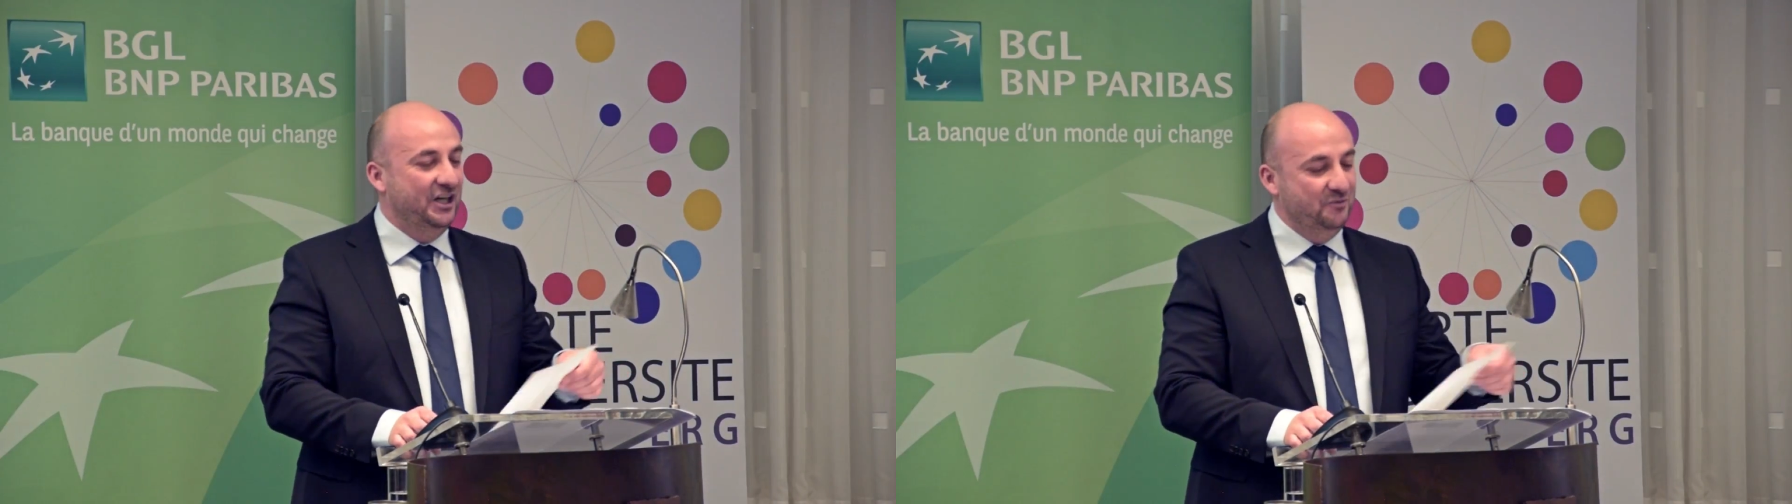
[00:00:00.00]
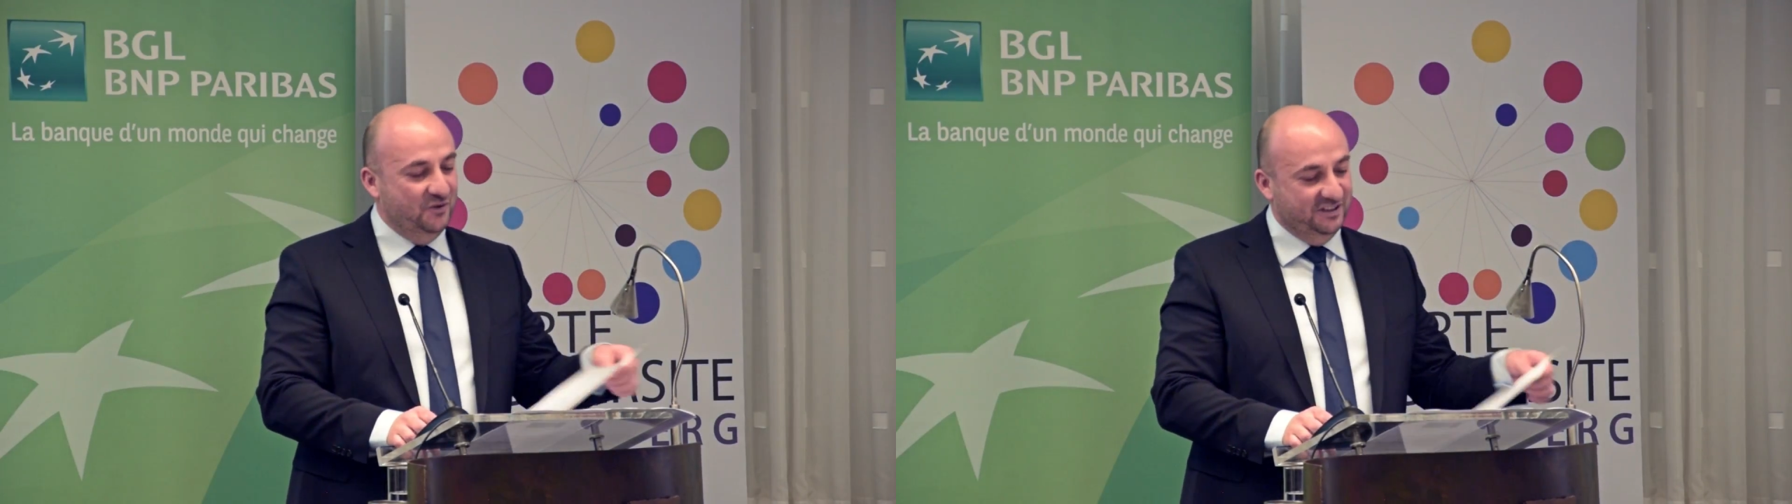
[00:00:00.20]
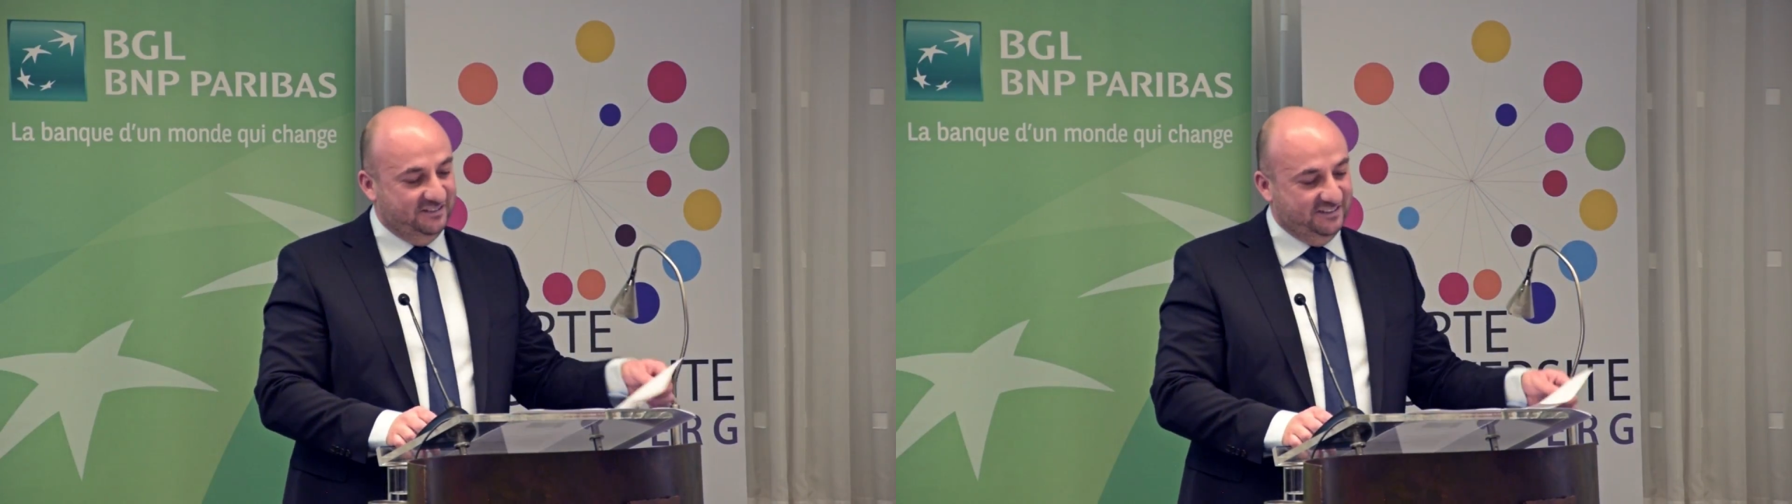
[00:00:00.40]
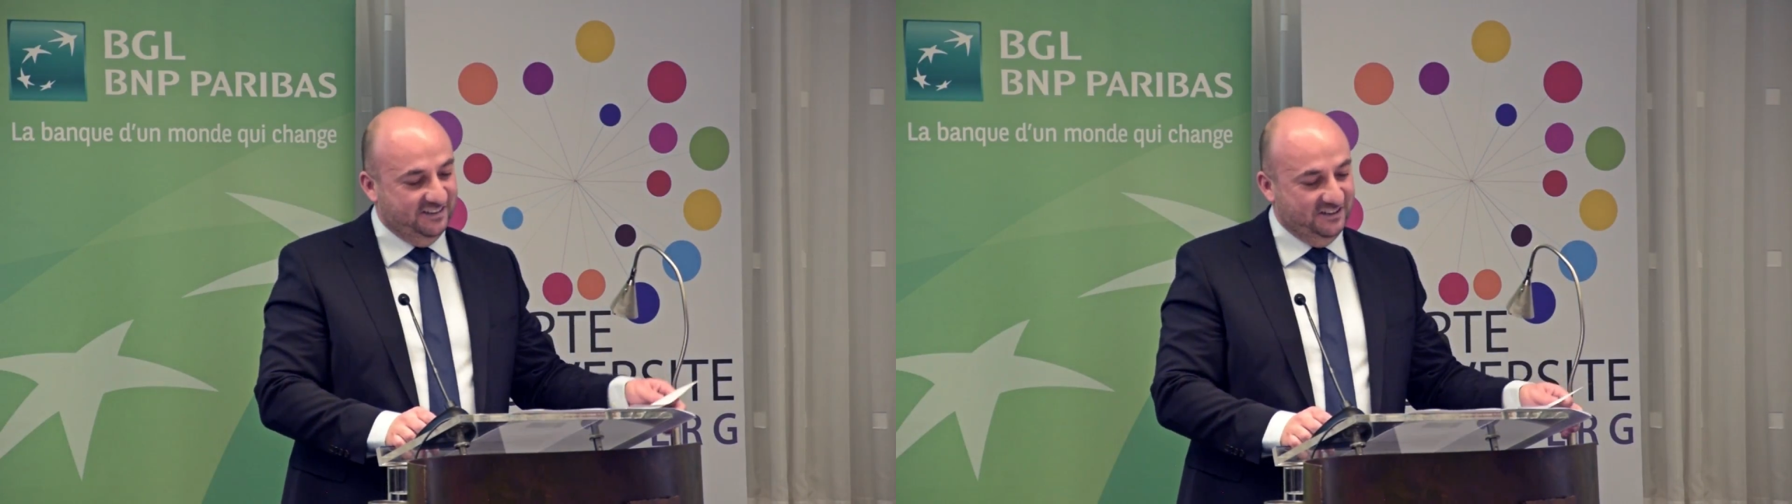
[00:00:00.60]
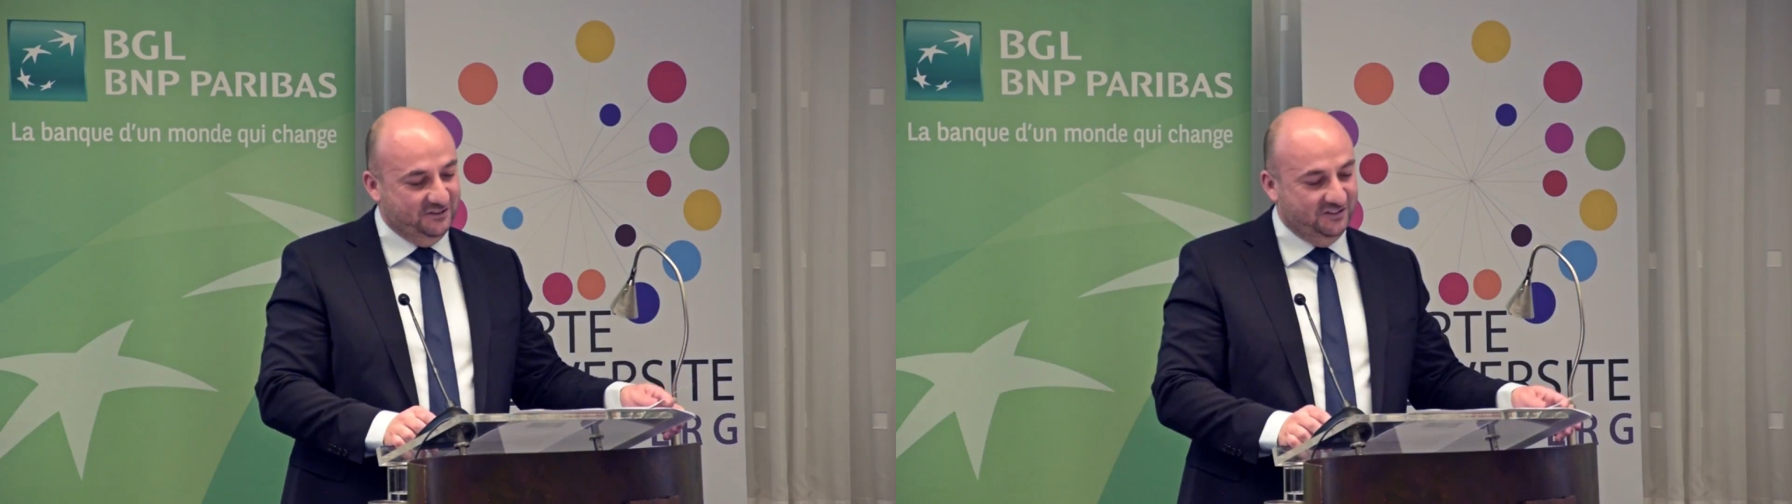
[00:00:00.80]
I want
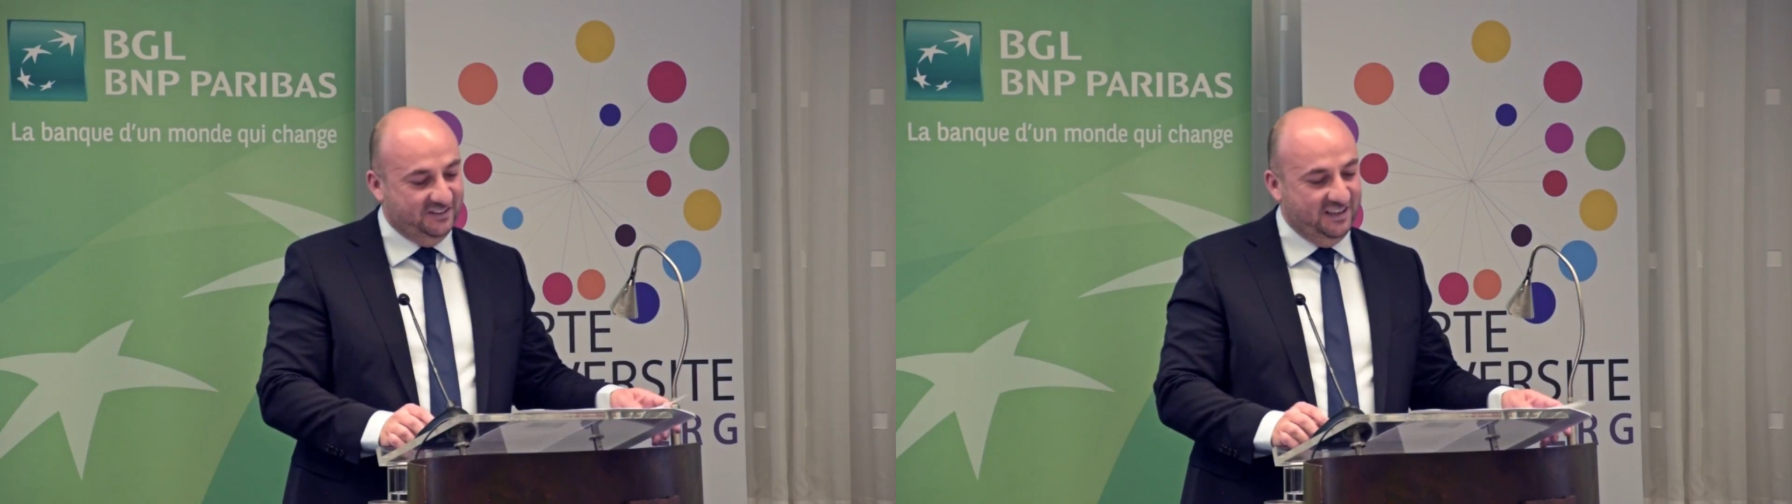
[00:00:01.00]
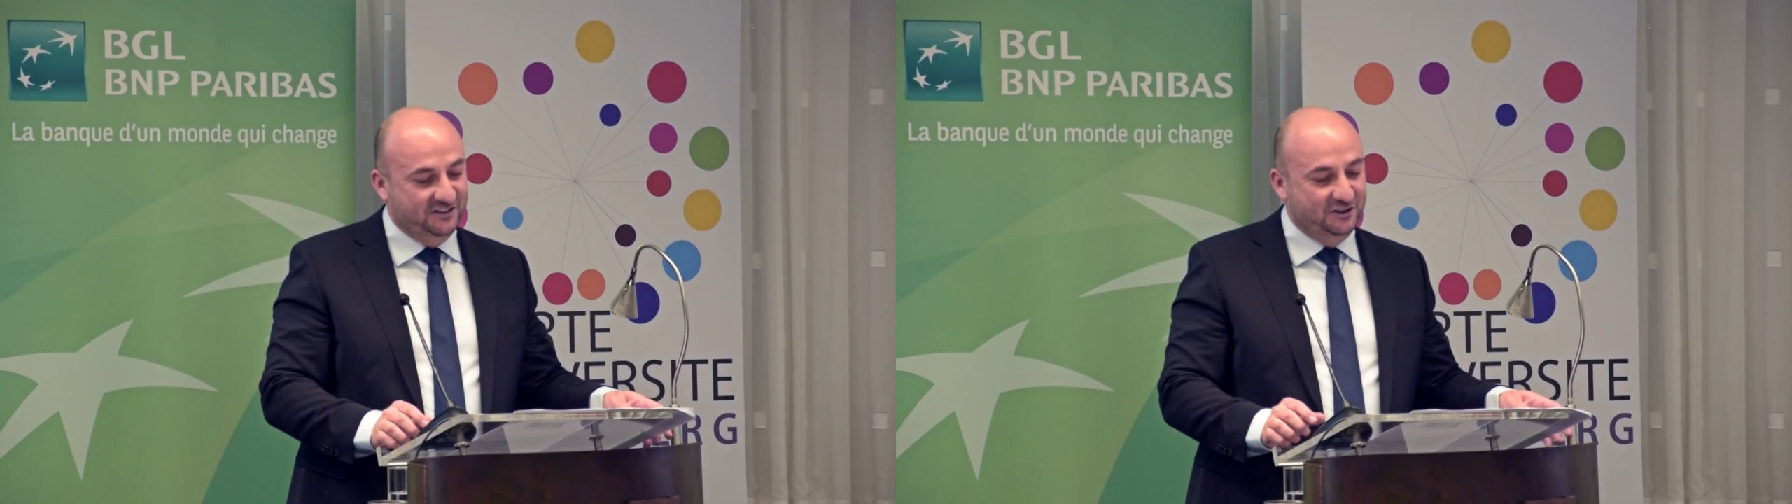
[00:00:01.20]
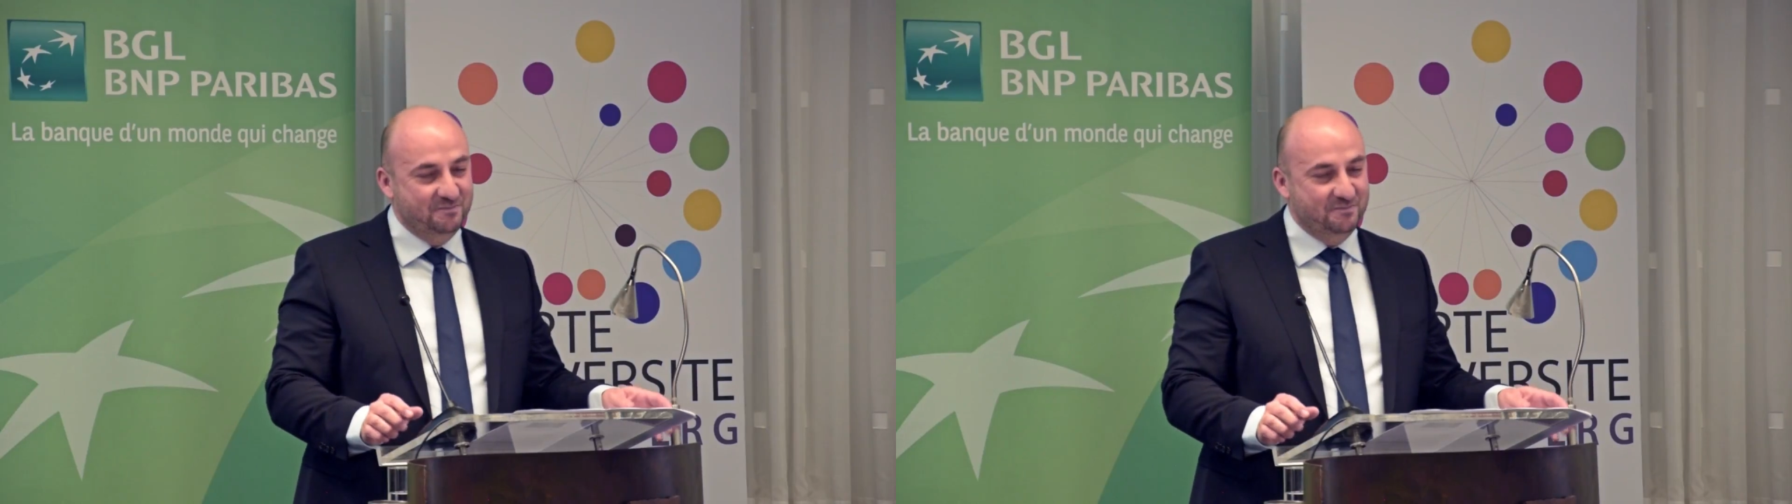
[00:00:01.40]
to tell you,